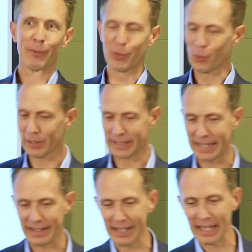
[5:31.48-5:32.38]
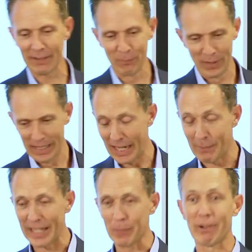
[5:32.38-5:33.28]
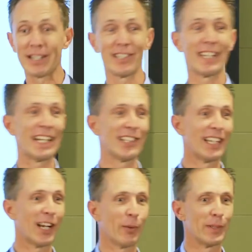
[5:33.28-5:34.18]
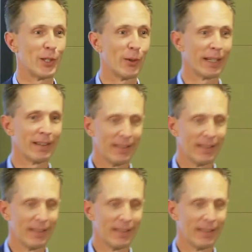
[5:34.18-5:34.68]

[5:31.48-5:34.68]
were talking the other day about the presentation that I was doing,